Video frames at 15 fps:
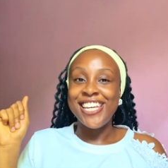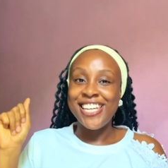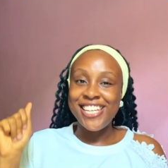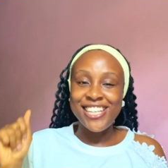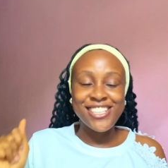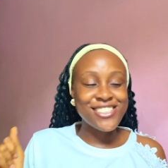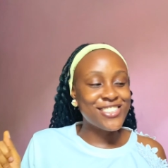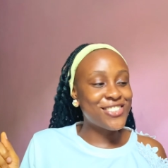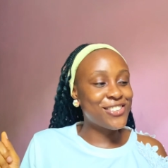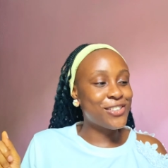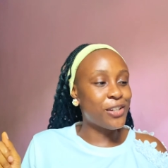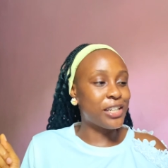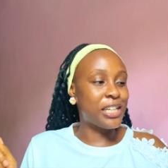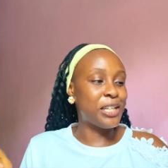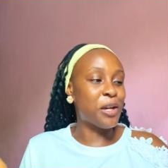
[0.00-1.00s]
into
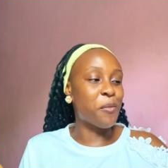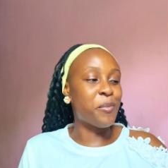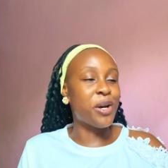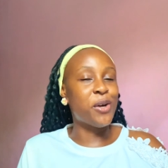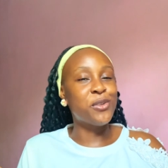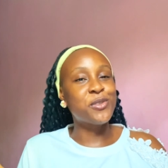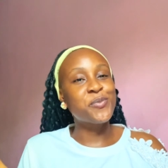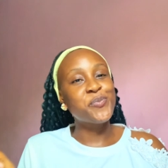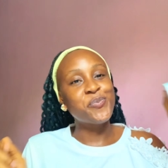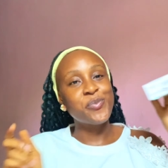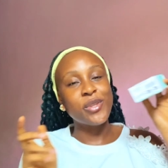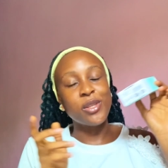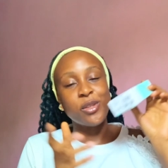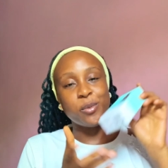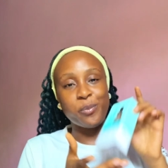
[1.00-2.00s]
talking about
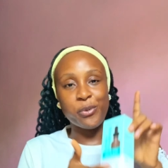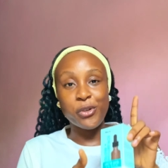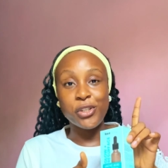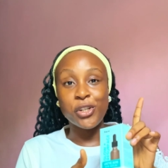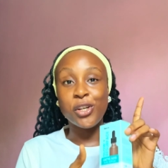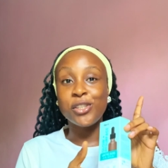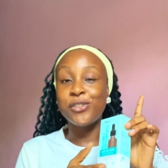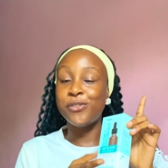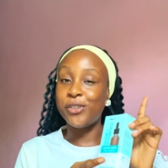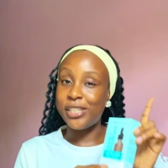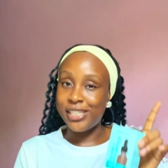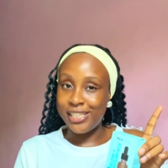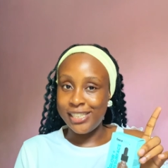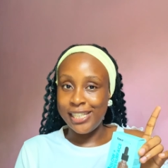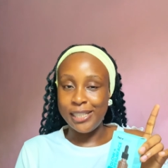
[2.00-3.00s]
the product for
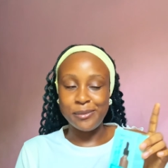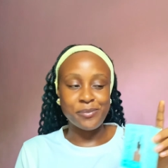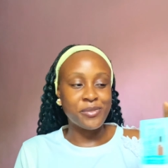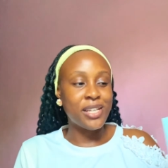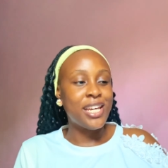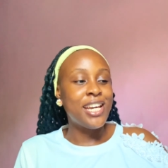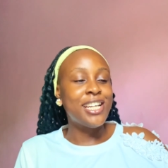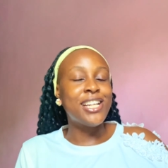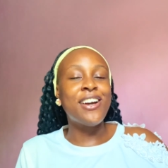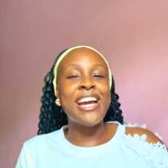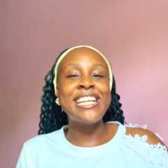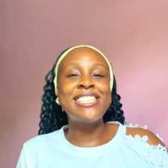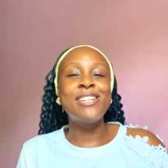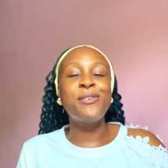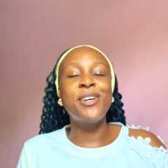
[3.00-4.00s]
today. Now,
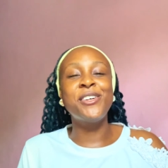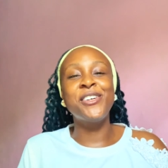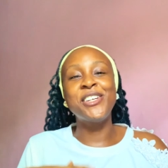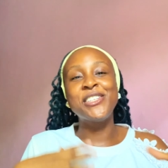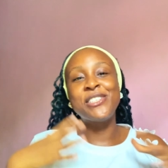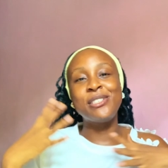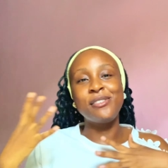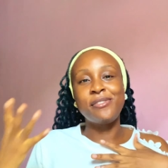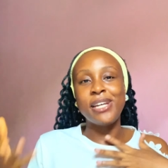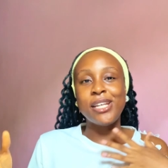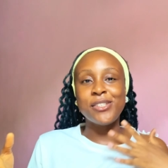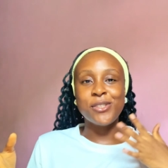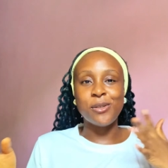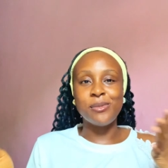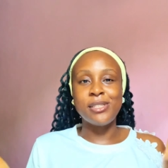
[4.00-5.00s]
I said we are going to
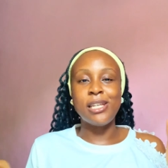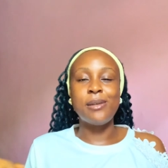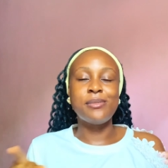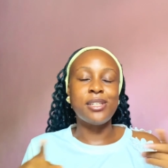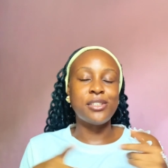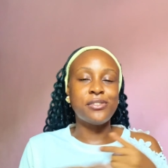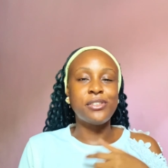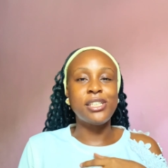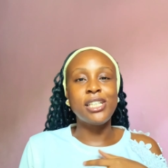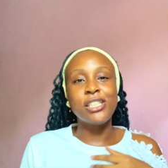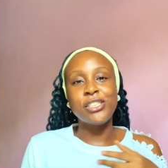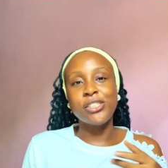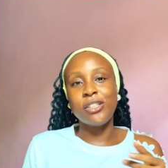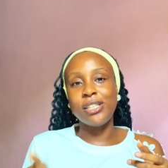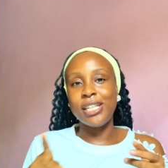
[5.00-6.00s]
define some terms:
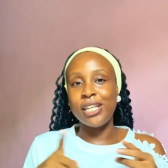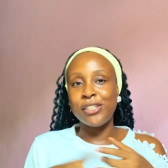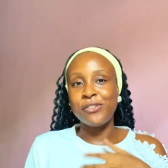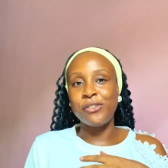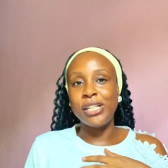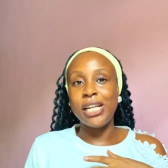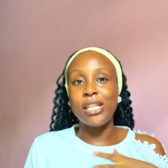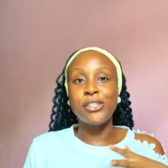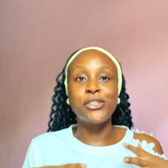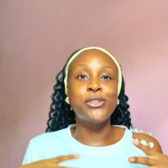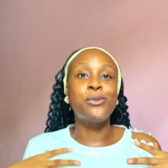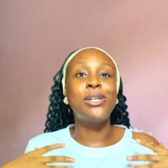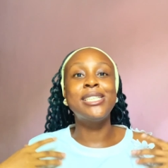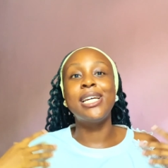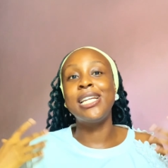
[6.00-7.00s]
exfoliation, exfoliant.
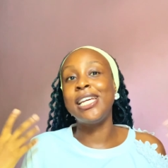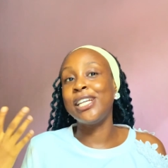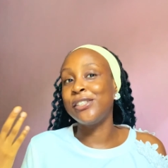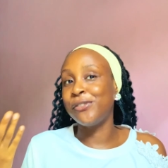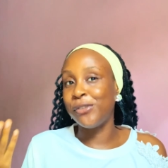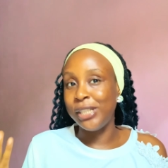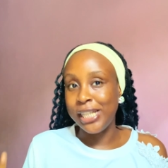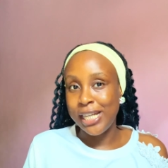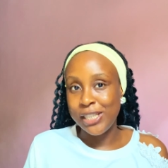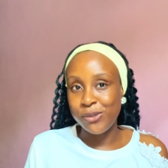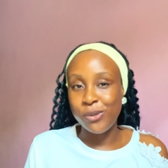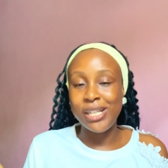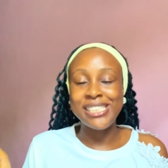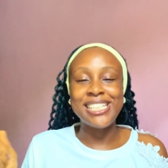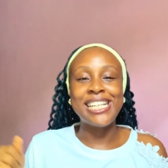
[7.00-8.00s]
So what's an exfoliant?
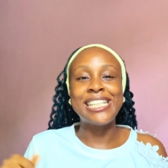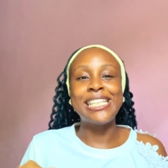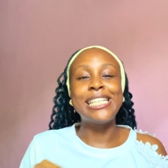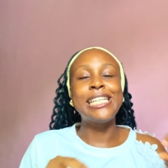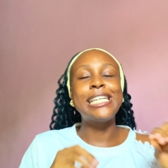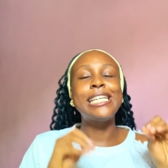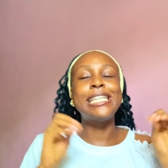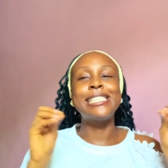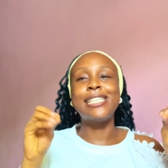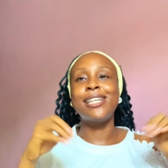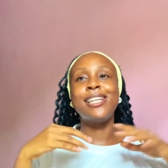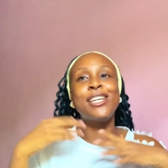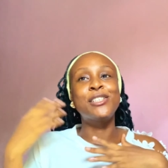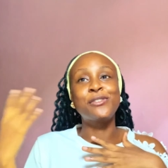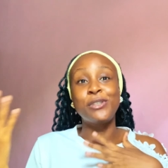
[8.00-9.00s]
What exactly is
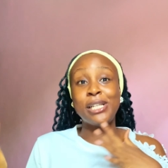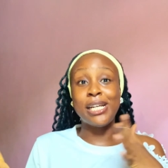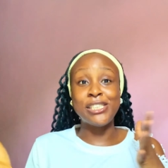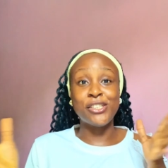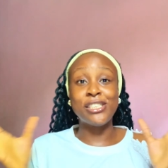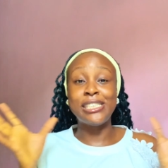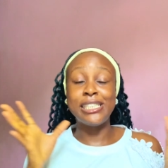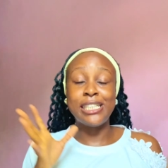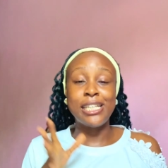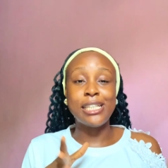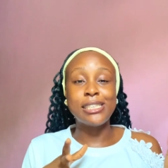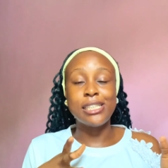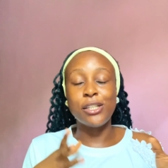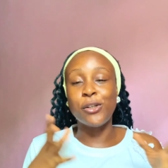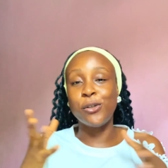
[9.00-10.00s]
an exfoliant? Just in
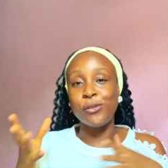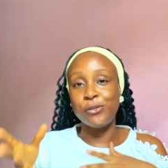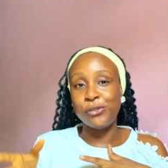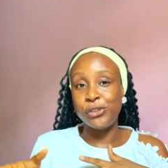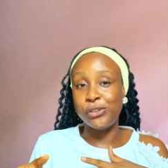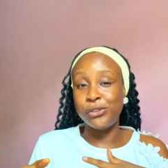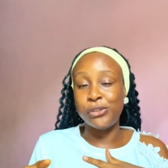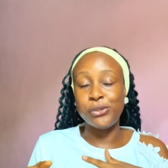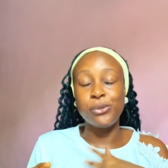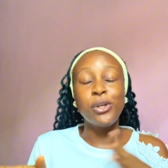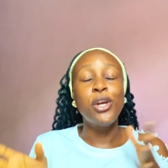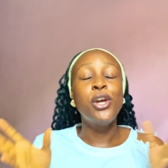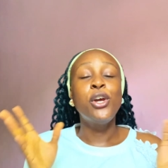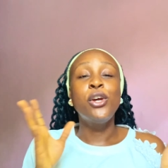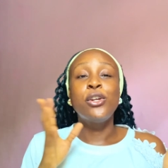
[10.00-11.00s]
case it confuses you,
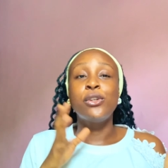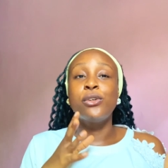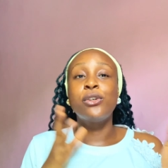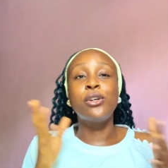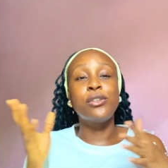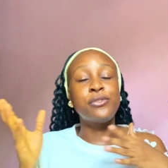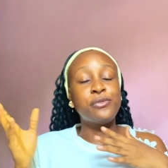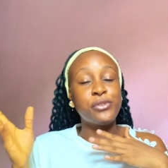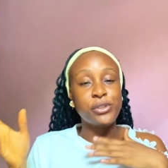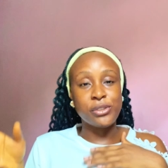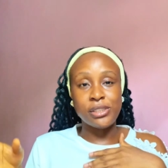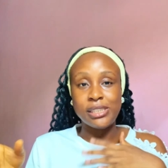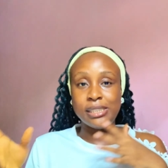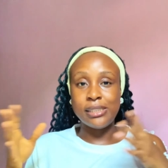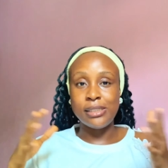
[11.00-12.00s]
don't
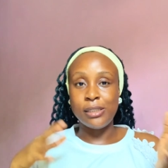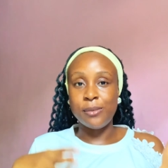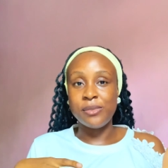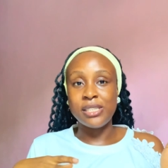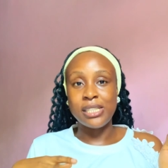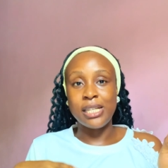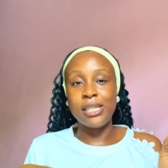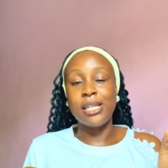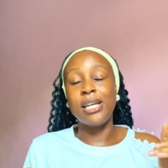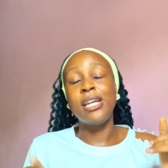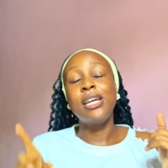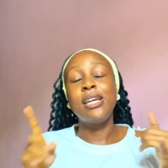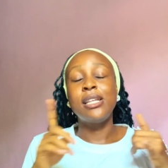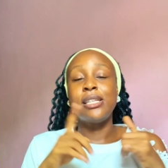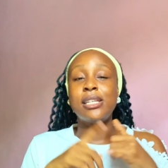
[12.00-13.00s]
confuse these terms together.
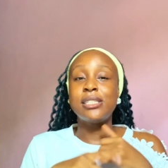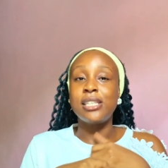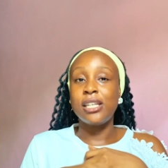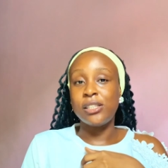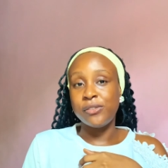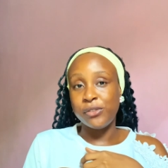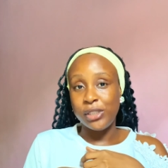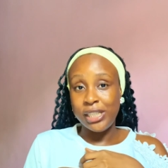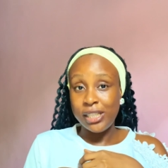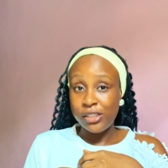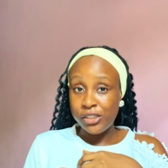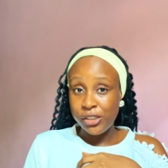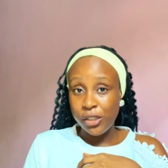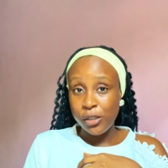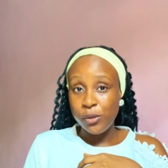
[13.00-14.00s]
There's
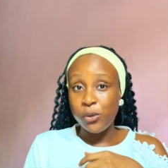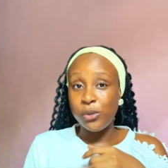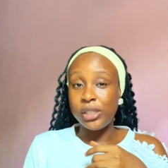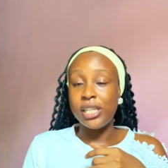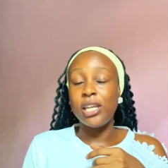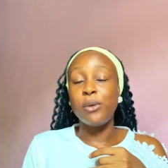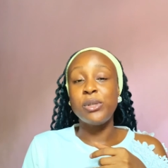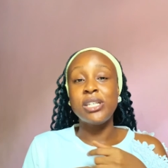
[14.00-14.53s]
exfoliation, okay, which